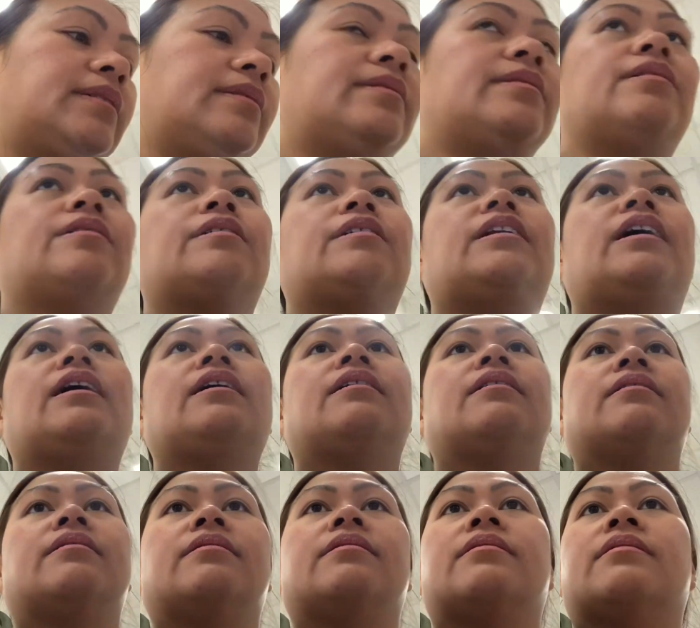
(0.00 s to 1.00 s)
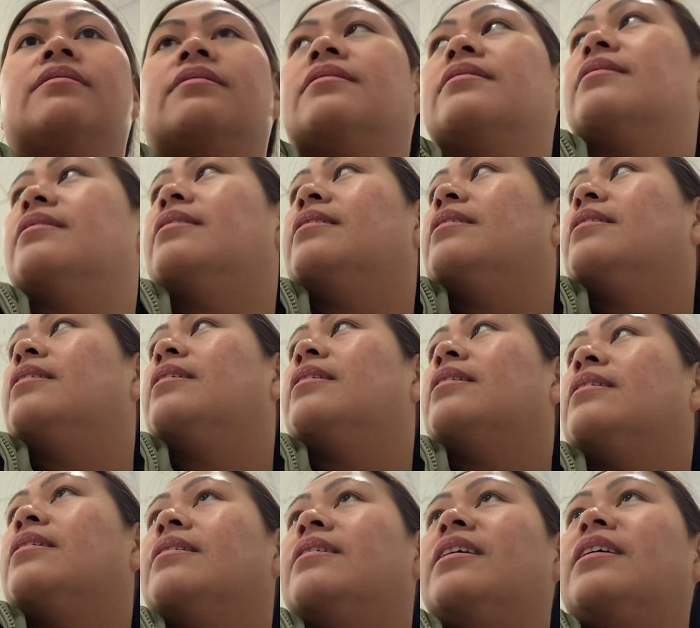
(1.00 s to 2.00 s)
Sorry, Nak.
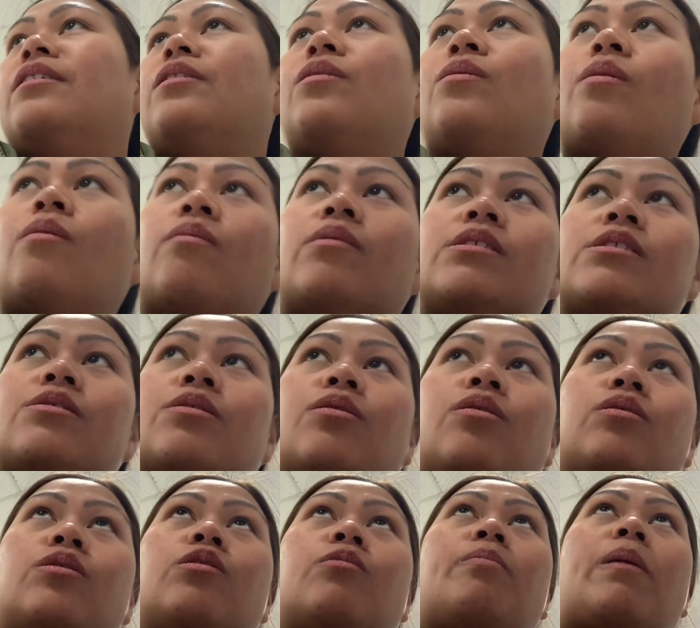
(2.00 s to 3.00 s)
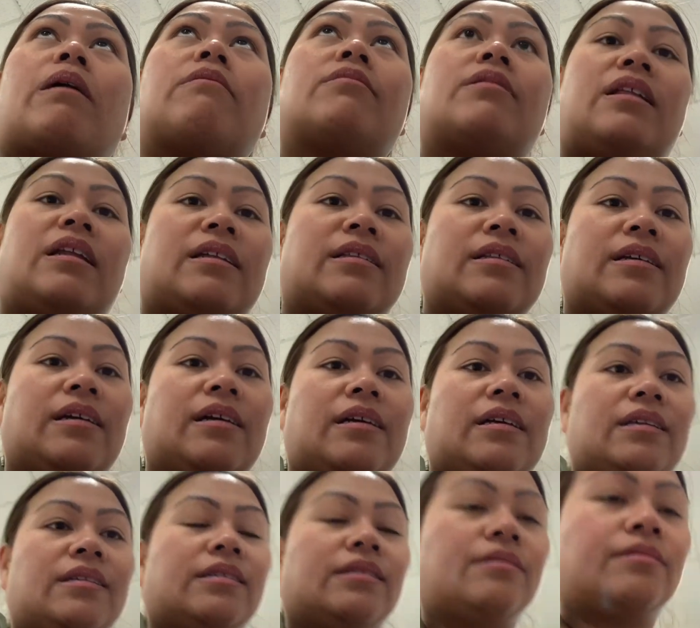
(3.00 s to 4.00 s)
And no one wants to go to Poundland,
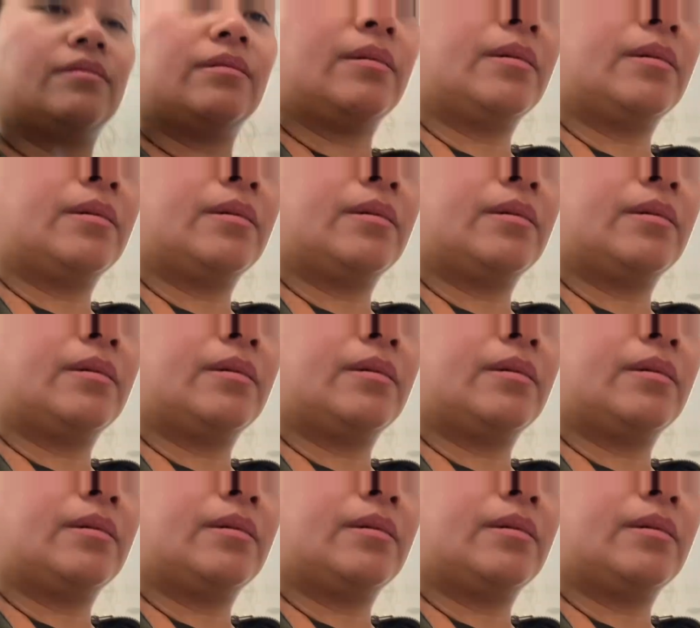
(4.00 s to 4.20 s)
guys. So.